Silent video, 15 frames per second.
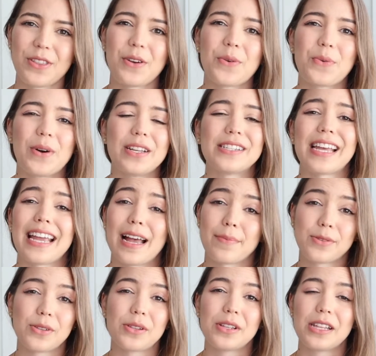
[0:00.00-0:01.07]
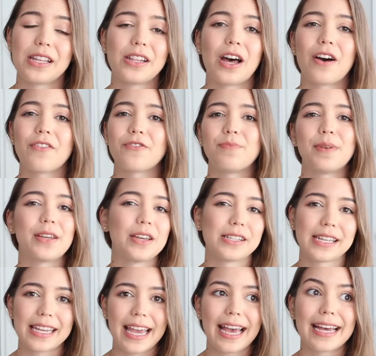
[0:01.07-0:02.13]
they're ones I absolutely love because
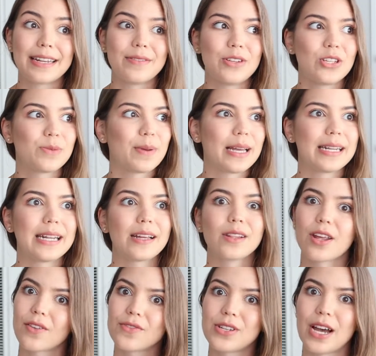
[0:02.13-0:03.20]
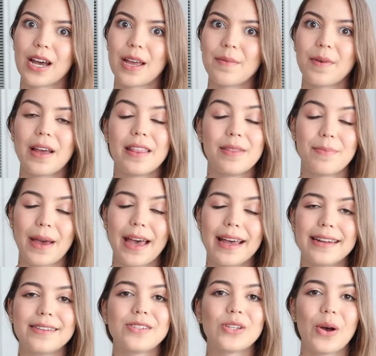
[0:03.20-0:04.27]
again, you spend a lot of time in the
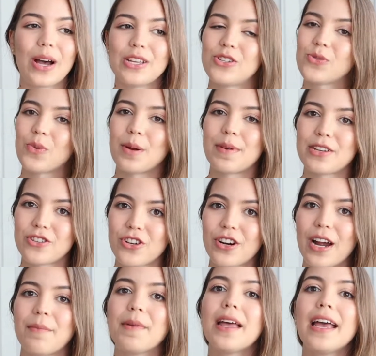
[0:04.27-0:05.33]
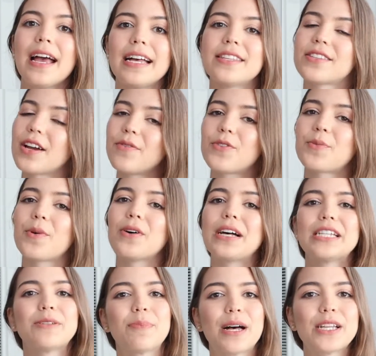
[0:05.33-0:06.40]
bed, so I just want to make sure I'm as comfortable
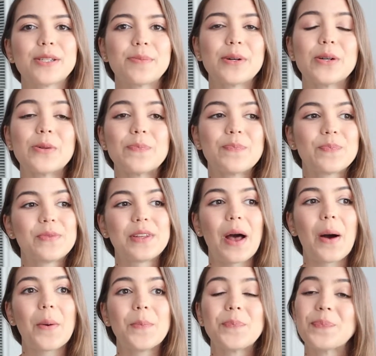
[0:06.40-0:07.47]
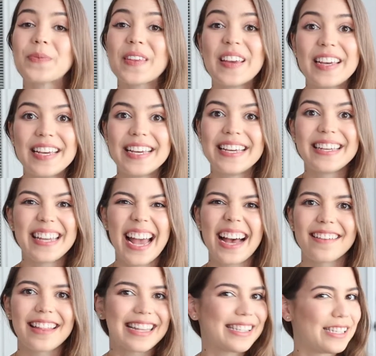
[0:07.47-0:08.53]
as possible. So yeah,
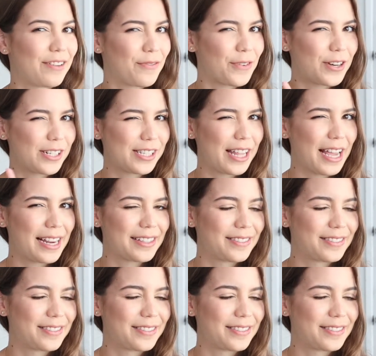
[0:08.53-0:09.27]
that's the first thing.